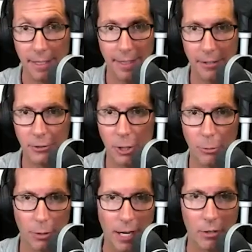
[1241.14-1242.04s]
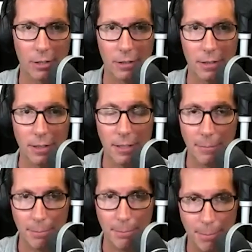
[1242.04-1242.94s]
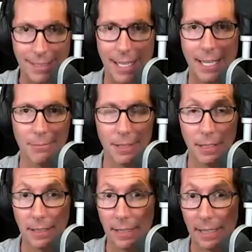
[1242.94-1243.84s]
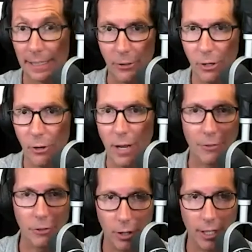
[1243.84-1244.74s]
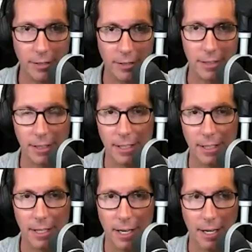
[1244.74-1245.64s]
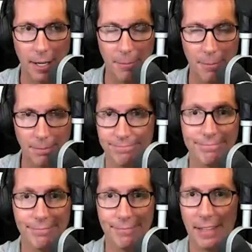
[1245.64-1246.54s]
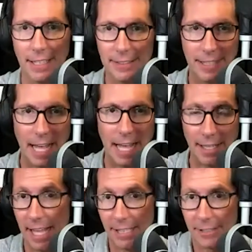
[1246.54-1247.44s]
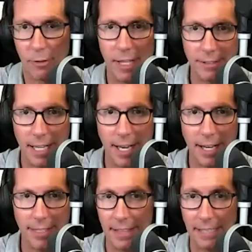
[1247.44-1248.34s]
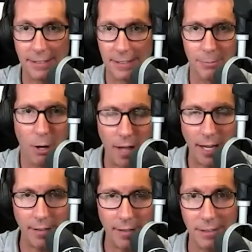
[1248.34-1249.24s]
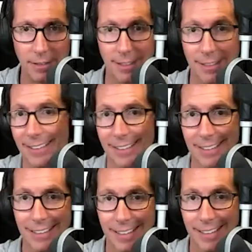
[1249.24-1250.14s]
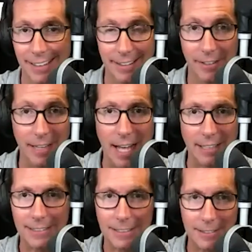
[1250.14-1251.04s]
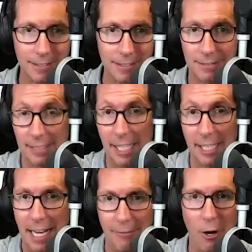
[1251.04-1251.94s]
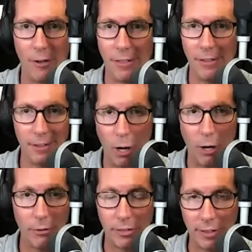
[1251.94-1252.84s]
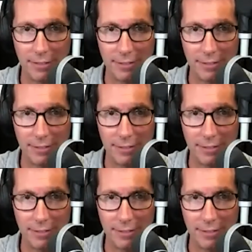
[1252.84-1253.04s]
there's no more power. Bedtime. Yep. Like you don't have a choice. Um, it's that that's where they stay. That's a small island. They're not. They could have all the wealth.